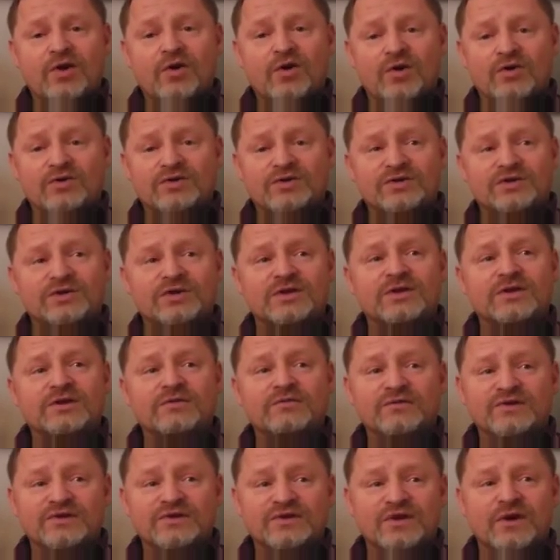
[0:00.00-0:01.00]
If you're going to
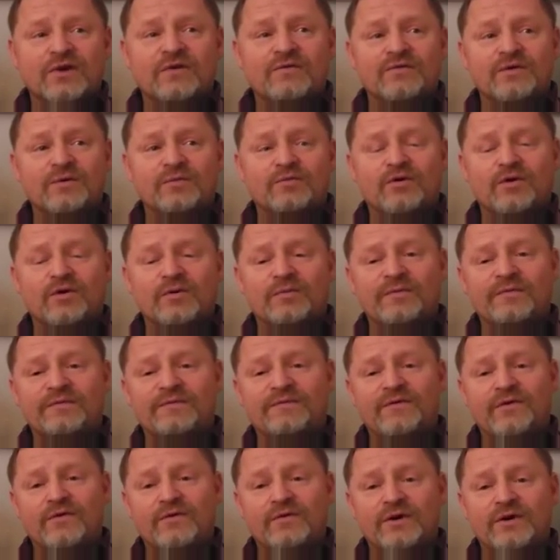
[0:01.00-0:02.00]
use a company
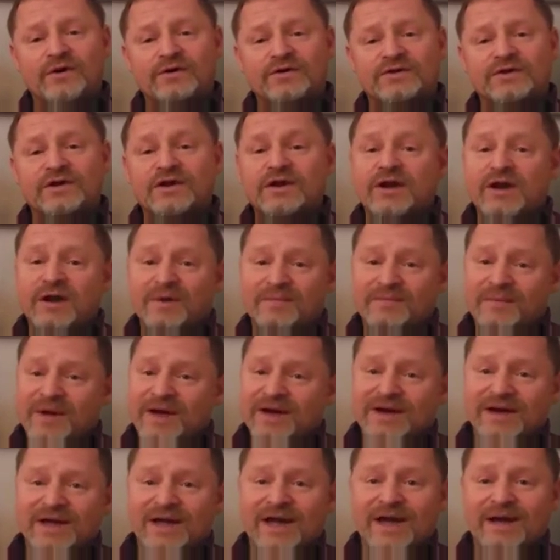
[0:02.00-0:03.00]
for your digital
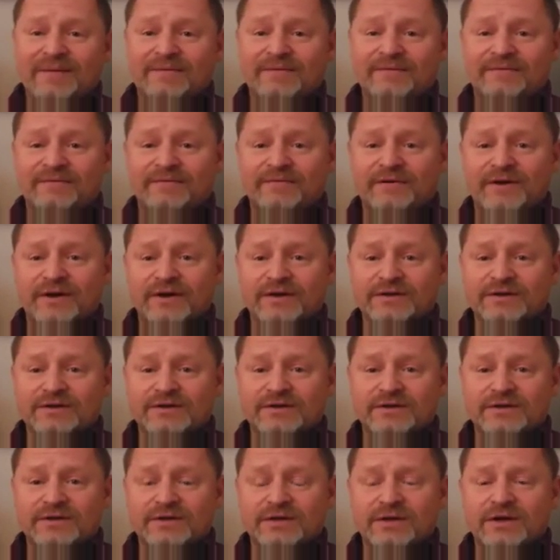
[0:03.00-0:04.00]
products and your services
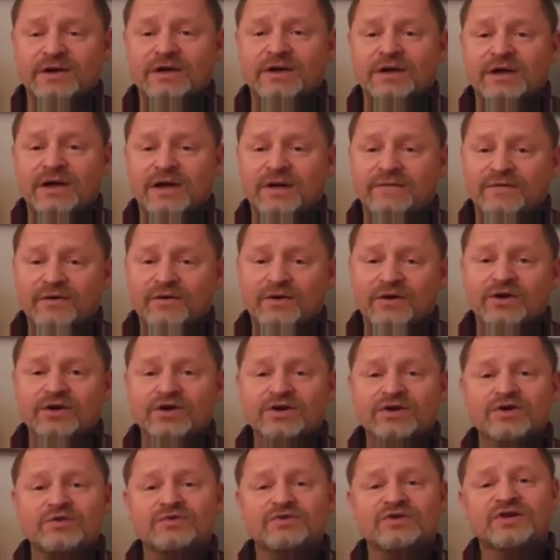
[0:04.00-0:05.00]
such as building
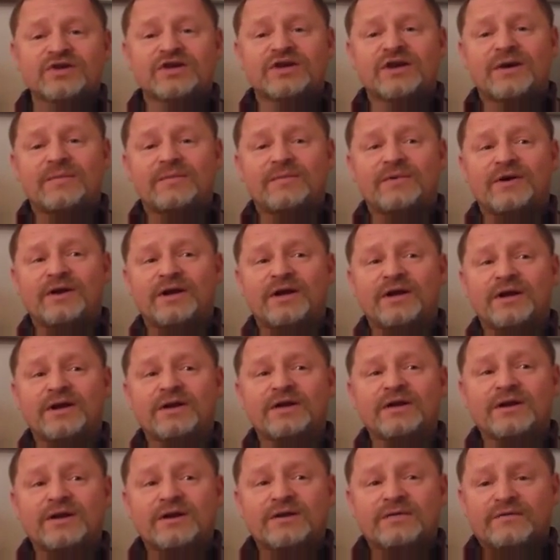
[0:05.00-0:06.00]
websites,
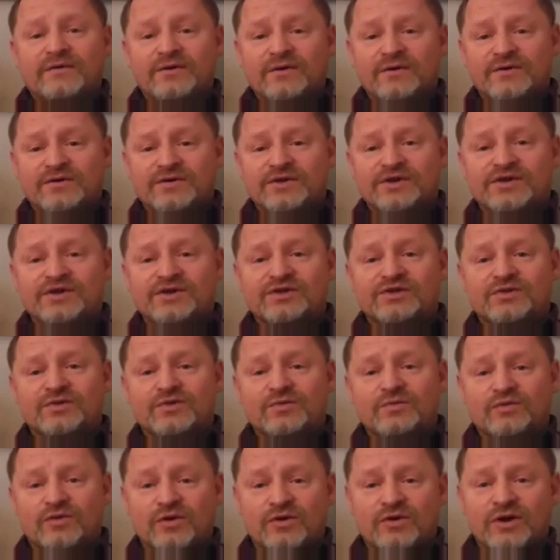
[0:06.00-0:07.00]
emails and things like that,
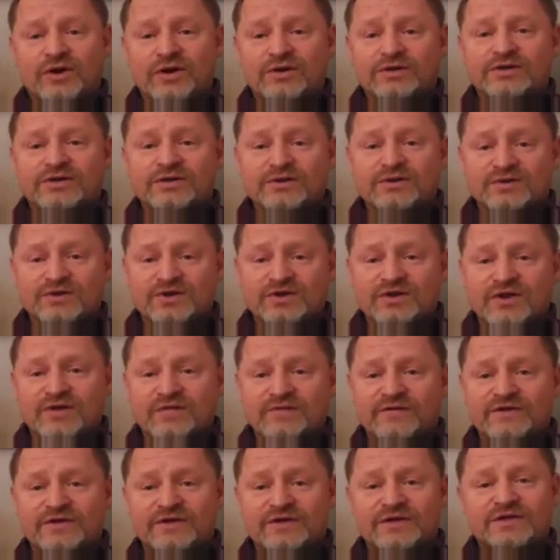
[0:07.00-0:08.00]
use
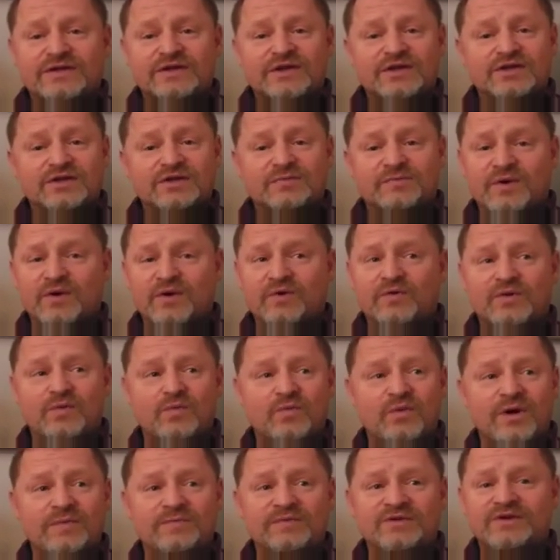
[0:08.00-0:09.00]
Digital Aptech.
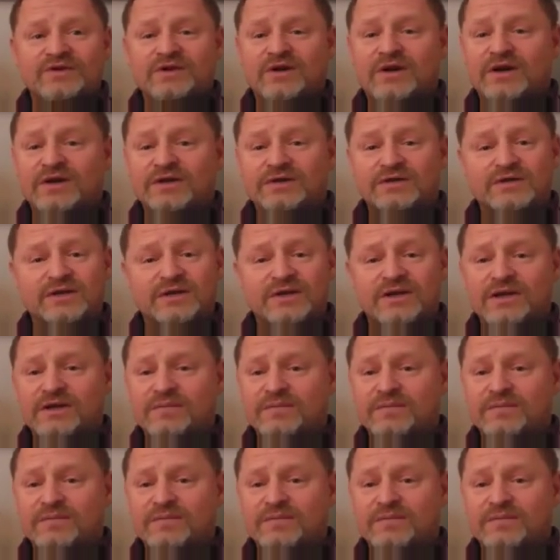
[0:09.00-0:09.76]
They are brilliant.